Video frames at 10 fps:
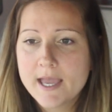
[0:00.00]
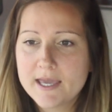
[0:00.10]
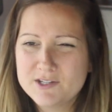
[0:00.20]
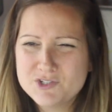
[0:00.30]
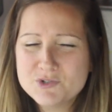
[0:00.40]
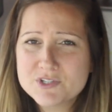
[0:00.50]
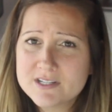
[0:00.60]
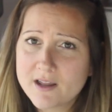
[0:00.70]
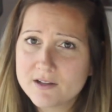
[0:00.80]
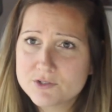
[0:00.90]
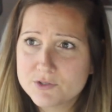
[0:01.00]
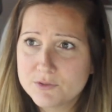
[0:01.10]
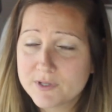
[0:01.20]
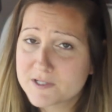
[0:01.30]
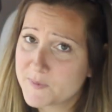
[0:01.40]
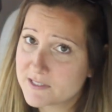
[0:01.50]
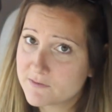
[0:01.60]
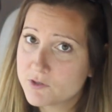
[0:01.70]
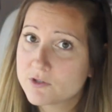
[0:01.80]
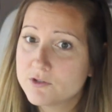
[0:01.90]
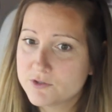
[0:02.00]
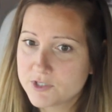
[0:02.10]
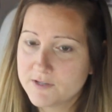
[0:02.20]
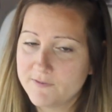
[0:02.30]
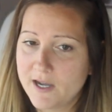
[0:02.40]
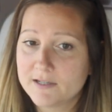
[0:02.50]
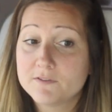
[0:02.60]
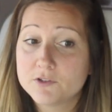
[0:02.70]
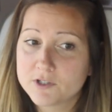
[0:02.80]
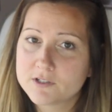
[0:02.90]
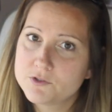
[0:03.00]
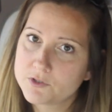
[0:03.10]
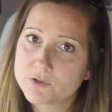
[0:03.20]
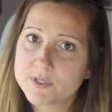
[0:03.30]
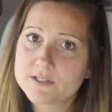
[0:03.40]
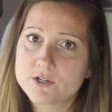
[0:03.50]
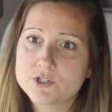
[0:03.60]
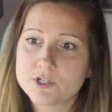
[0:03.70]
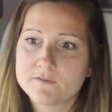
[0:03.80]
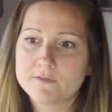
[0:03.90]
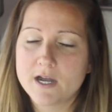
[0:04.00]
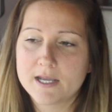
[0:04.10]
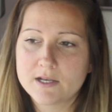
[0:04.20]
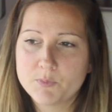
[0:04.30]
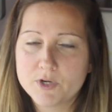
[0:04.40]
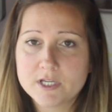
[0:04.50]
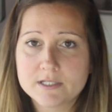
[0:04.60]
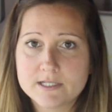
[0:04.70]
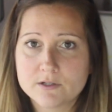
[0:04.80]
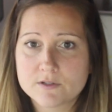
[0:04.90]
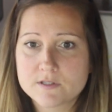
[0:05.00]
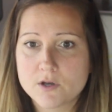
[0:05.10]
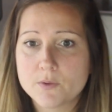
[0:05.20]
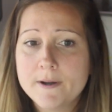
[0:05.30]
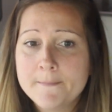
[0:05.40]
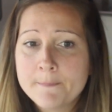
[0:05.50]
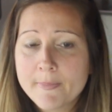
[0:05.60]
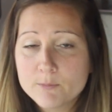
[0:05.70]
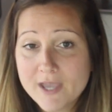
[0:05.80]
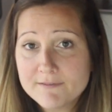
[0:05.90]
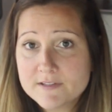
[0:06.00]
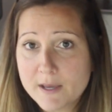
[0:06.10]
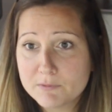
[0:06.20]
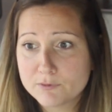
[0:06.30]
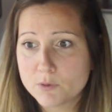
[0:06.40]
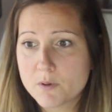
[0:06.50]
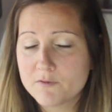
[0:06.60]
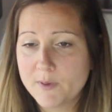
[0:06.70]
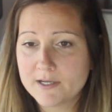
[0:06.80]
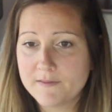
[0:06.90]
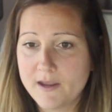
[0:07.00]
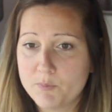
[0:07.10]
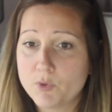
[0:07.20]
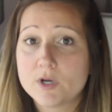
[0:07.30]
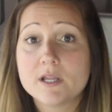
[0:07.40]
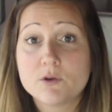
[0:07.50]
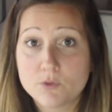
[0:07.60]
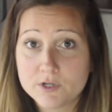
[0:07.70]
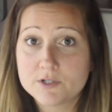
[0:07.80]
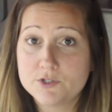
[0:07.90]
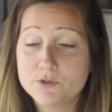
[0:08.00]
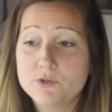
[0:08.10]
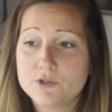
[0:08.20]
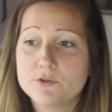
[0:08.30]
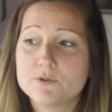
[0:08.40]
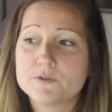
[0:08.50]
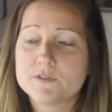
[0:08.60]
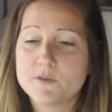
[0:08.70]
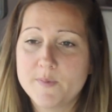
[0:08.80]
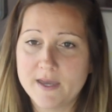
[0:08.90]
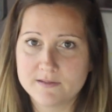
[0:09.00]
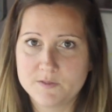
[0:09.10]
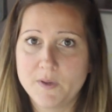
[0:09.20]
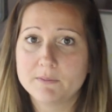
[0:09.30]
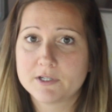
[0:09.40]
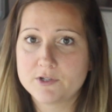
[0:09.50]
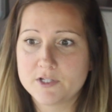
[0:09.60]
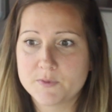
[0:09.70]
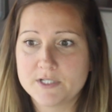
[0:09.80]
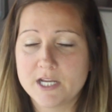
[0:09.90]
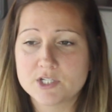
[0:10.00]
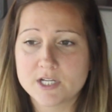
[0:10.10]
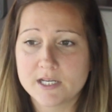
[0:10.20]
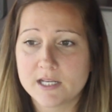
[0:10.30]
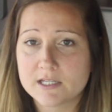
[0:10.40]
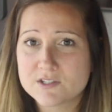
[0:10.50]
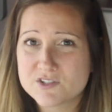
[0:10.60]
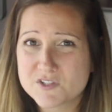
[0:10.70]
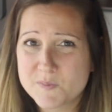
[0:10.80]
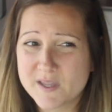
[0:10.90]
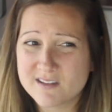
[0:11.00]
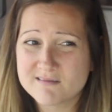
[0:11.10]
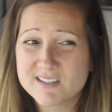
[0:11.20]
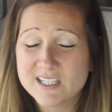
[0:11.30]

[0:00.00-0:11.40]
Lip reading: And it's usually not too expensive. You can usually find, if you look and do a little research, you can find a pretty good deal. So we have done that before, where we've parked at the airport in order to use the best public transportation, and it's just been